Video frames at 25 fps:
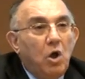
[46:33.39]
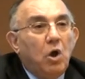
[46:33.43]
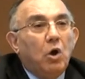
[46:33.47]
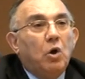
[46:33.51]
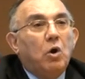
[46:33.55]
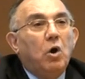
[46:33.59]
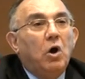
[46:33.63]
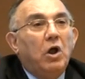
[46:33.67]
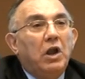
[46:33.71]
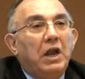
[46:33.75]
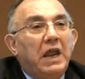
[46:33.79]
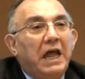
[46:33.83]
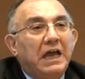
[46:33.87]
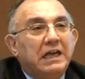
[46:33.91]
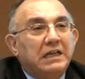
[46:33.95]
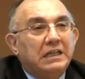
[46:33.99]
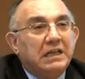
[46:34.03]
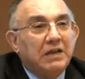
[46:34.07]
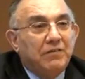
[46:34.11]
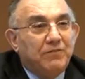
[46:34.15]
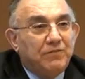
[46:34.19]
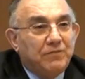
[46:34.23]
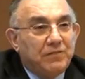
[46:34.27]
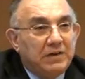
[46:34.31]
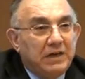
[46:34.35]

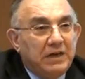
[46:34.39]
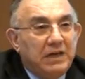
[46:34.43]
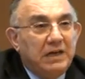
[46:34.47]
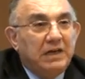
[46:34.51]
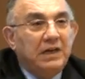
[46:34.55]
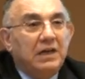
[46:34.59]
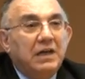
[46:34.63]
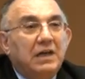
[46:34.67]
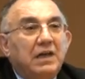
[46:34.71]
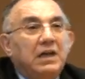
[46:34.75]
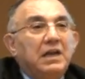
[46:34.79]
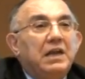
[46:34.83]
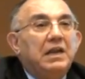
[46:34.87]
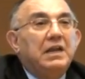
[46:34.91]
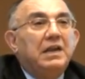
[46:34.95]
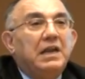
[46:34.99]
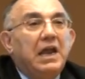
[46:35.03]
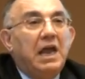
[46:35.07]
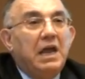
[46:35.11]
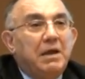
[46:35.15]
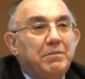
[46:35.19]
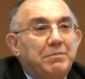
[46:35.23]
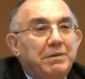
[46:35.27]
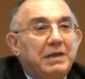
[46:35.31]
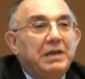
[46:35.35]
Collectively,
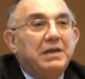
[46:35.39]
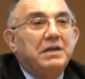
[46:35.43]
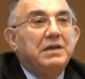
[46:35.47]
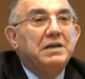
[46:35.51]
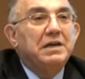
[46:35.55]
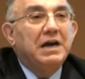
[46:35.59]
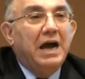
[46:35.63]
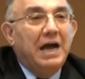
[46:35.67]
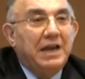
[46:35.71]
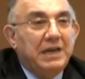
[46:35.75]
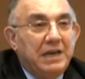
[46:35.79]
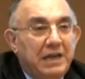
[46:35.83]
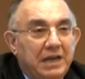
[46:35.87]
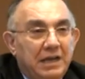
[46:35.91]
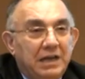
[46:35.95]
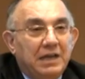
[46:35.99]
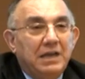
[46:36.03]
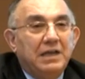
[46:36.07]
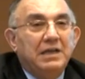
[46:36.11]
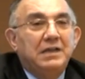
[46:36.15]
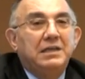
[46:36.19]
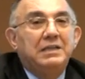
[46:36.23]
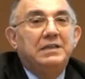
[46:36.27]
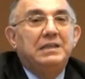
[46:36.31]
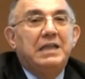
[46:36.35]
they've been running
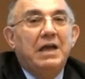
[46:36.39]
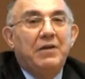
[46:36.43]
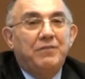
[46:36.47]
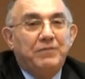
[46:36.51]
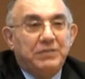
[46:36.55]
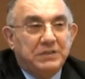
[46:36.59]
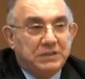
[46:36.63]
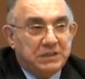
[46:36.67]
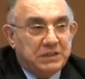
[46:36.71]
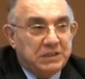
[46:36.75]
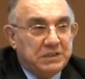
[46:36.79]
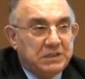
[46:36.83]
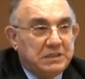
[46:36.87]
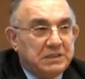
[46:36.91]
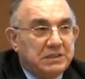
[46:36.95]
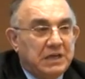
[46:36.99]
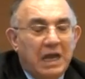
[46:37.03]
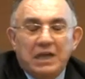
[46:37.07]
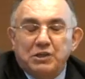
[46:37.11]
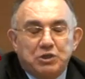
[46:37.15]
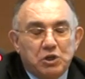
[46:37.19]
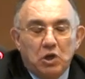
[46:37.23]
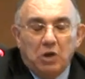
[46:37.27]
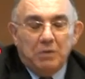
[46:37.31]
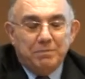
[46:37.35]

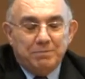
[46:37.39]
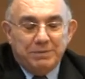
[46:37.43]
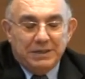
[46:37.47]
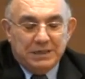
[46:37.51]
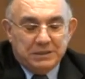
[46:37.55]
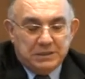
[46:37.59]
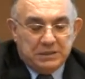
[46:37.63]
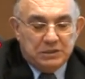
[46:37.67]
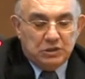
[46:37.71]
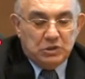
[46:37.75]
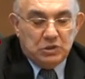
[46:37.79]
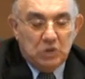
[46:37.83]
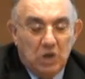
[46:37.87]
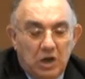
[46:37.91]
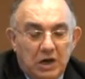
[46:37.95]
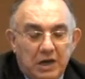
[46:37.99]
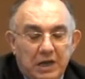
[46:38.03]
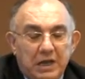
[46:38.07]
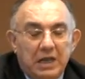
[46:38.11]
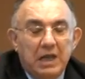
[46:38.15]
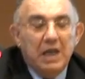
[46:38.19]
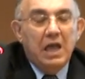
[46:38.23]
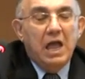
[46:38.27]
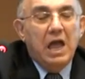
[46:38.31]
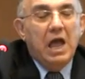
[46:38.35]
surpluses,
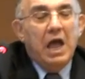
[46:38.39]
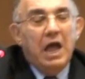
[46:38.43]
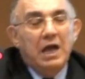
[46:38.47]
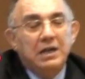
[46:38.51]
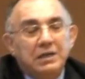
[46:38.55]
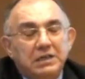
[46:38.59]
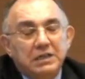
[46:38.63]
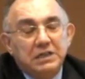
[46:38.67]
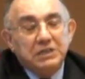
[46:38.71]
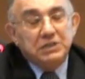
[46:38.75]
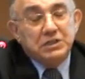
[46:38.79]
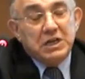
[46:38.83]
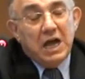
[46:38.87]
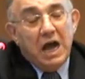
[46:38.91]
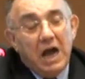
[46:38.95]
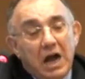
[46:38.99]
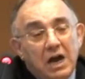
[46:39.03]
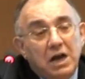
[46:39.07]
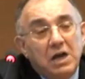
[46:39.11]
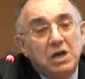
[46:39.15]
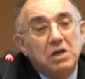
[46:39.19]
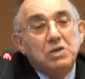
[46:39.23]
and these are